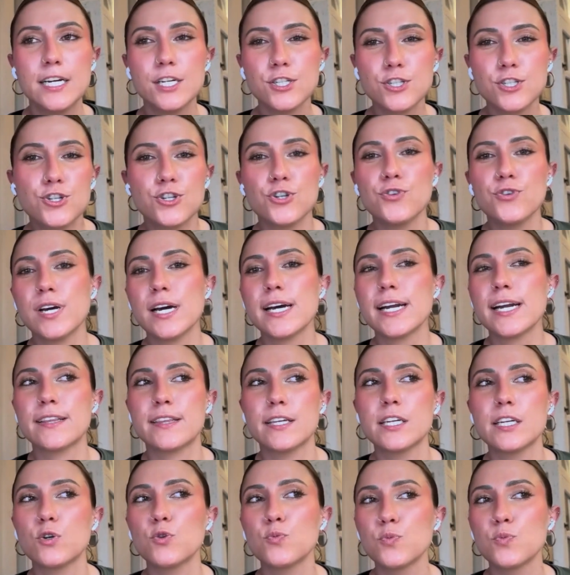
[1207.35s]
to do that, I
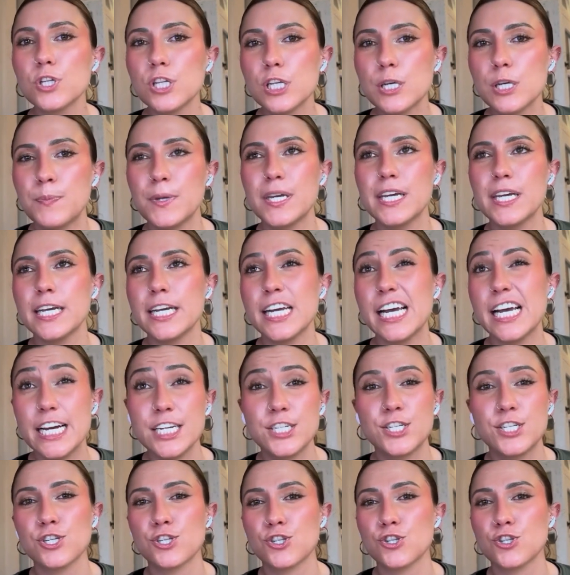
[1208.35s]
think would really be a
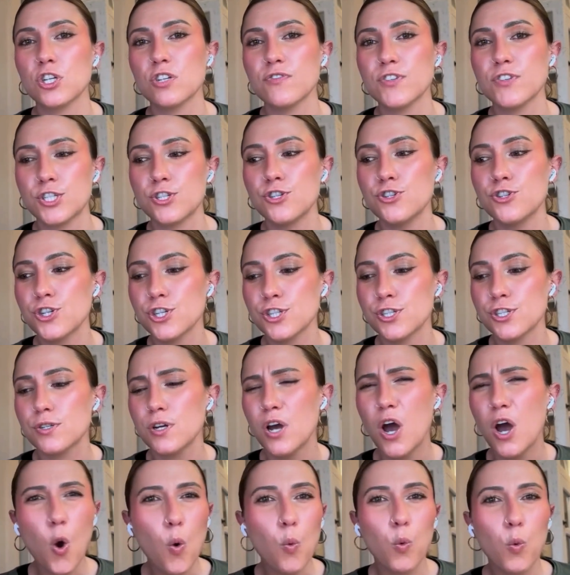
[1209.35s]
disservice to just
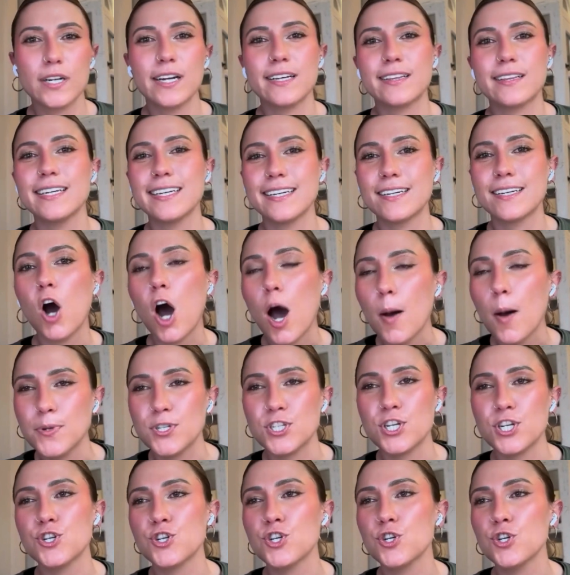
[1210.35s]
what I think
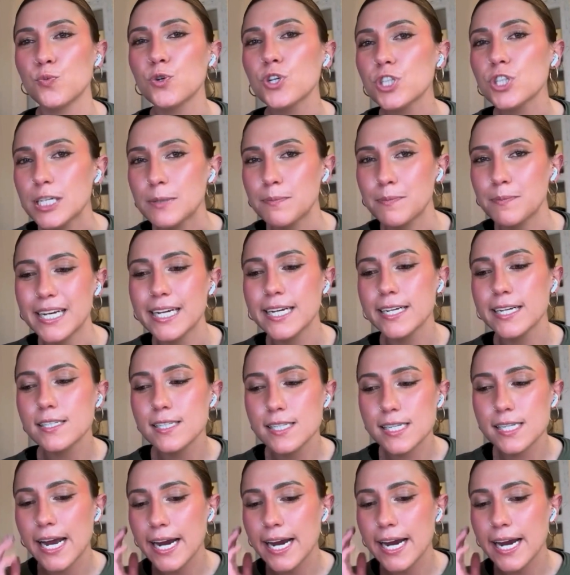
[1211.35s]
competition really means.